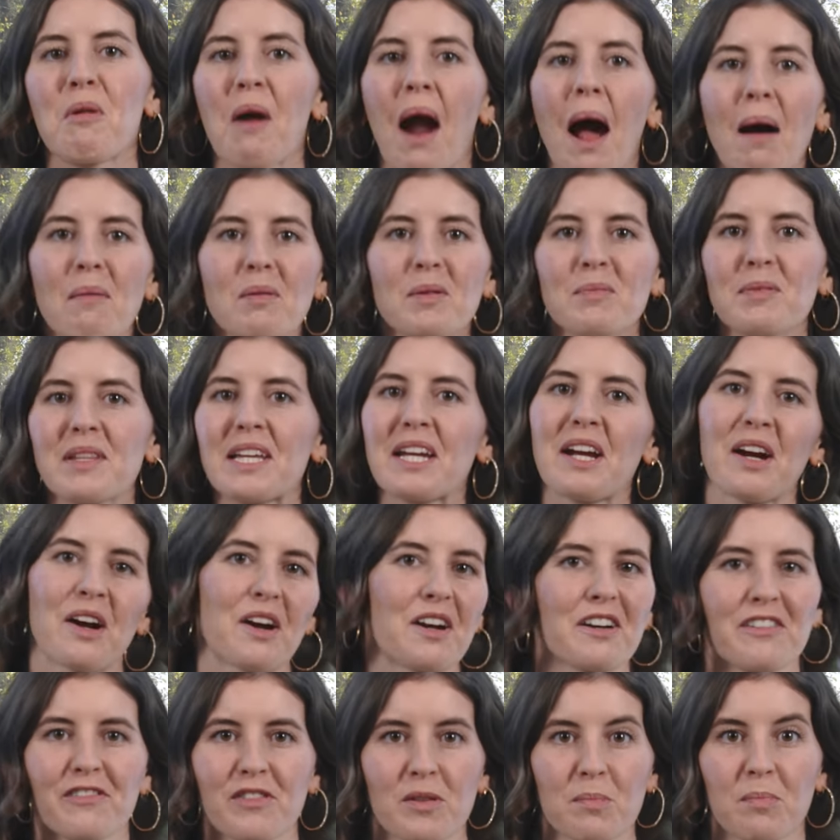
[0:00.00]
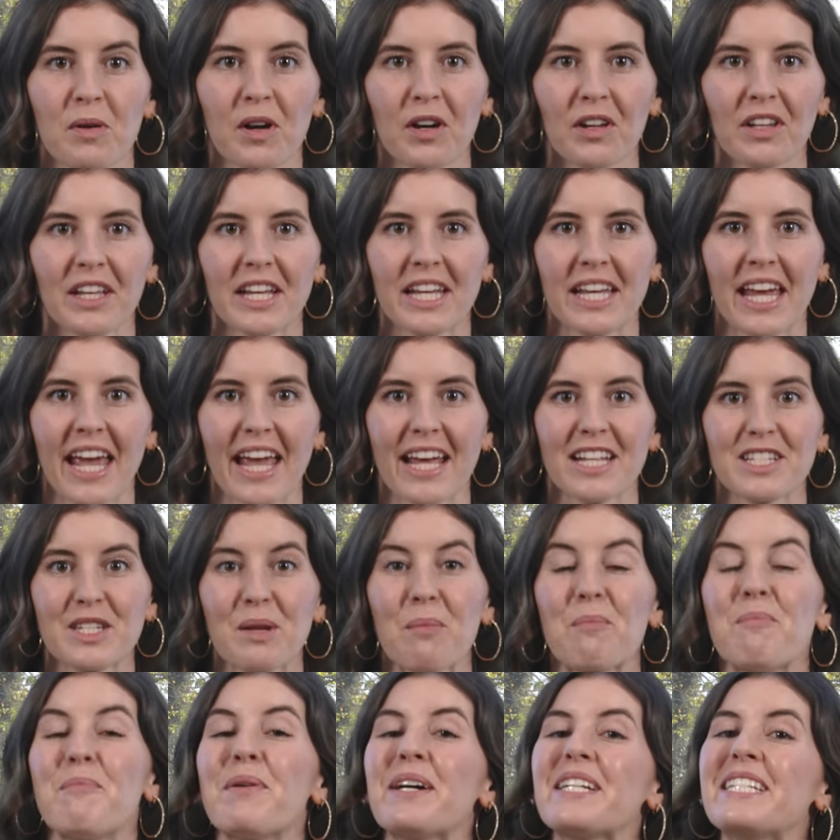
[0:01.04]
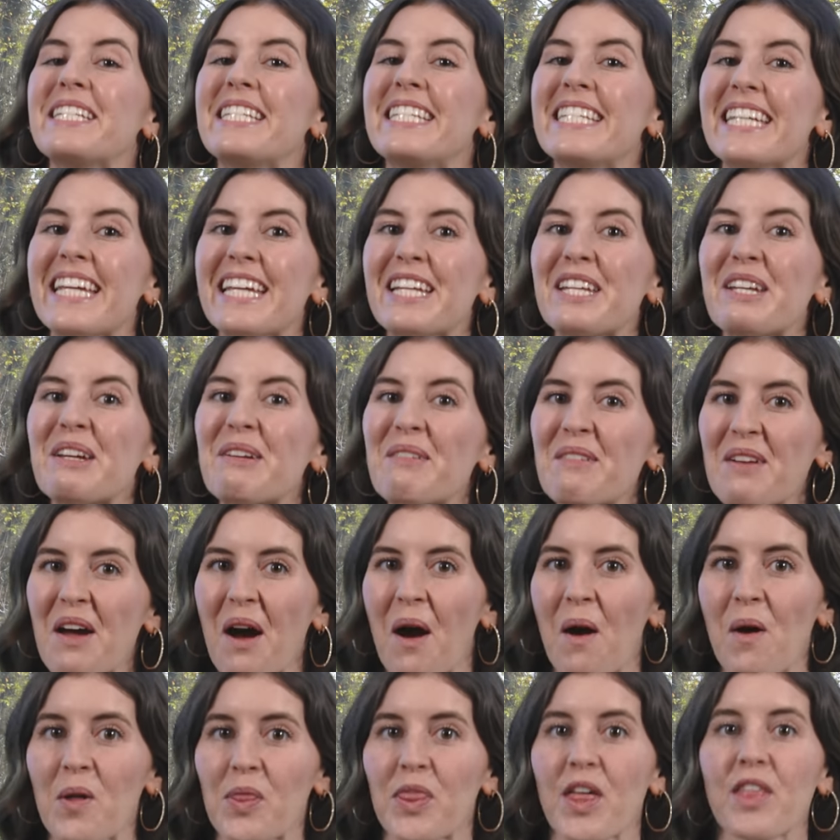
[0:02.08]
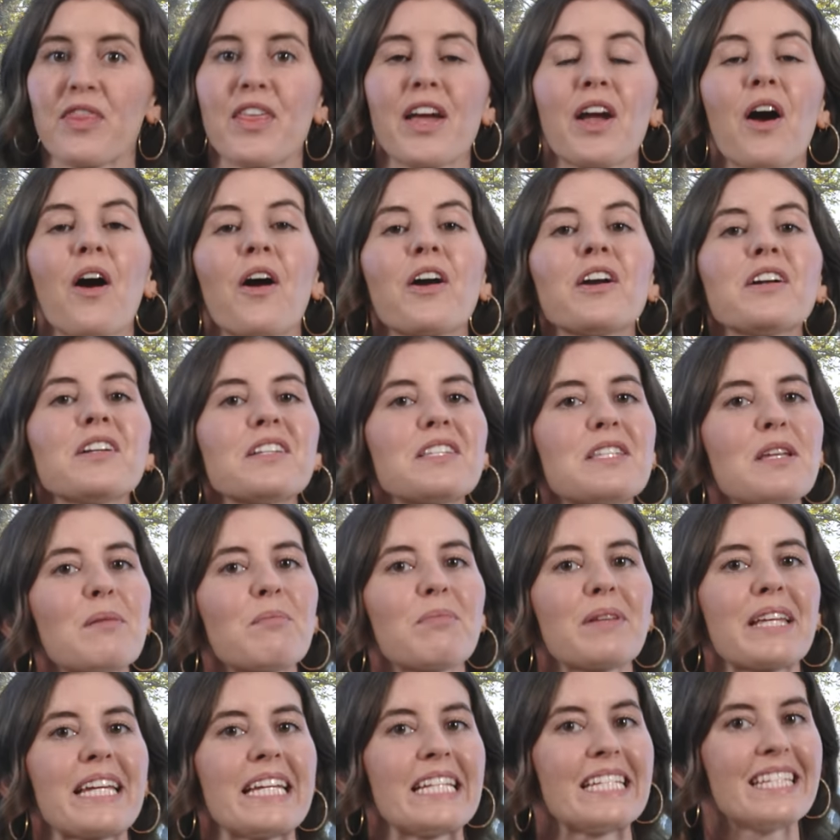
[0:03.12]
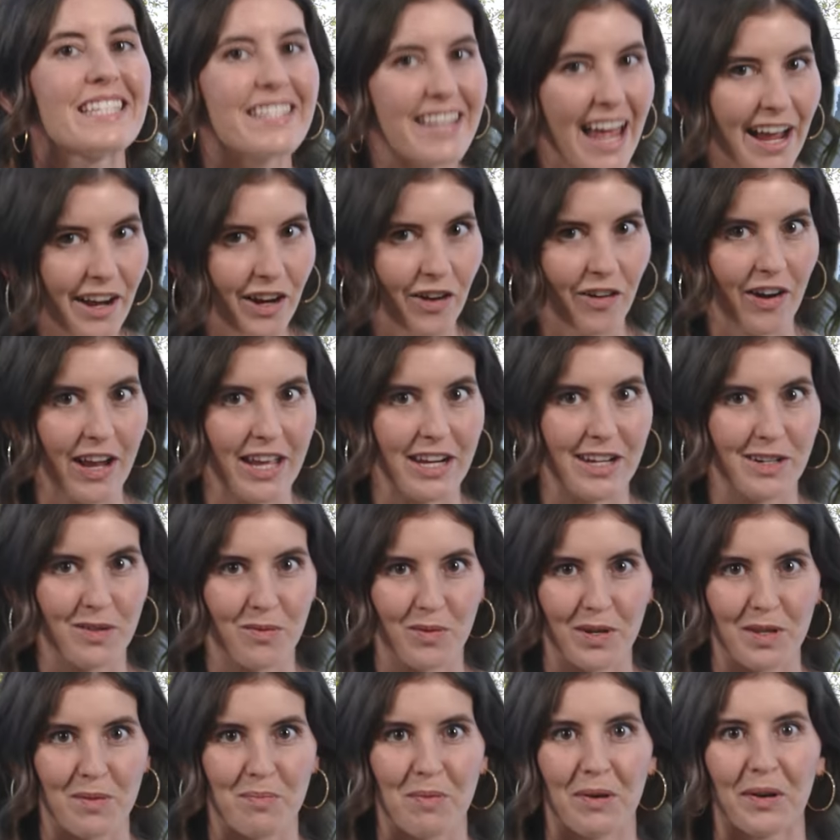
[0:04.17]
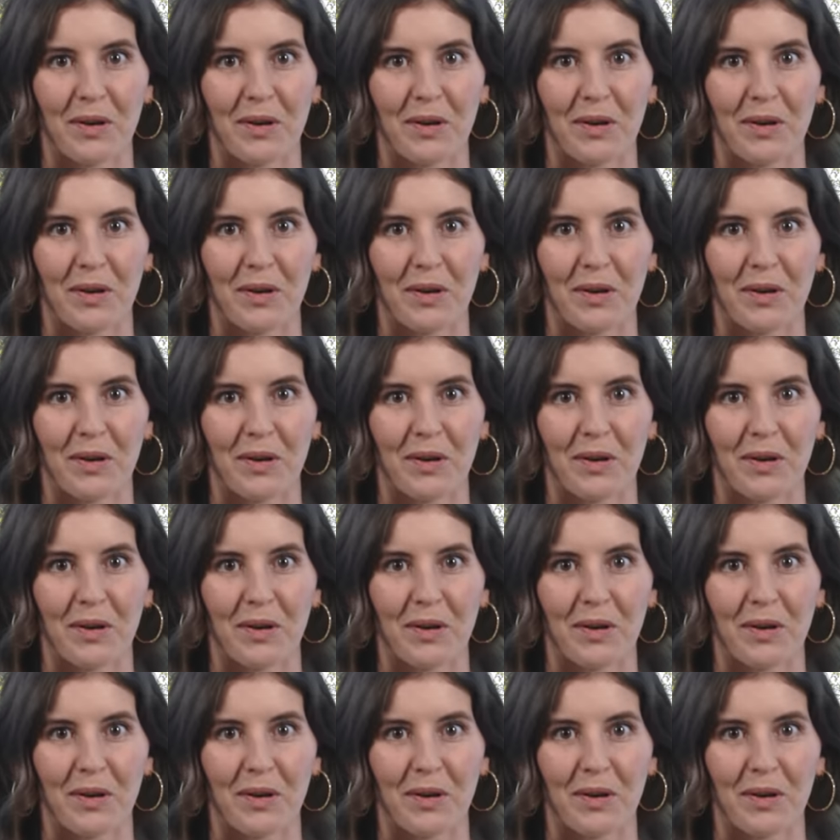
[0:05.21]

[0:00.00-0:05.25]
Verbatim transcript: probably heard of the pearly gates, but did you know that they aren't simply decorated with